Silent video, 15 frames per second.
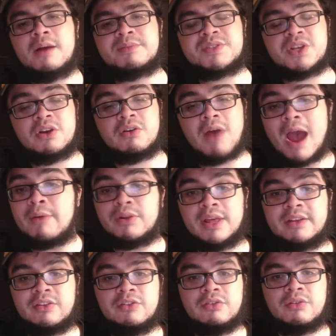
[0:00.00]
So I would
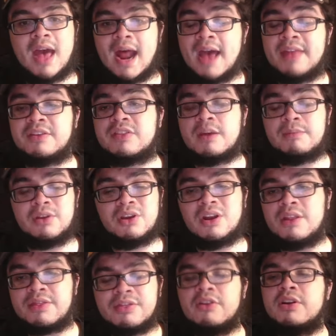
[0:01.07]
like to do that. I think that'd be good.
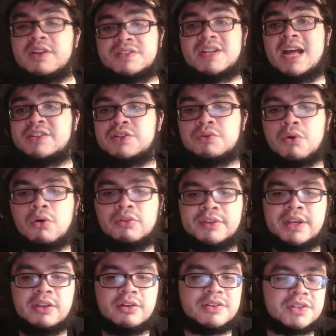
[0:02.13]
And 30's not too old either.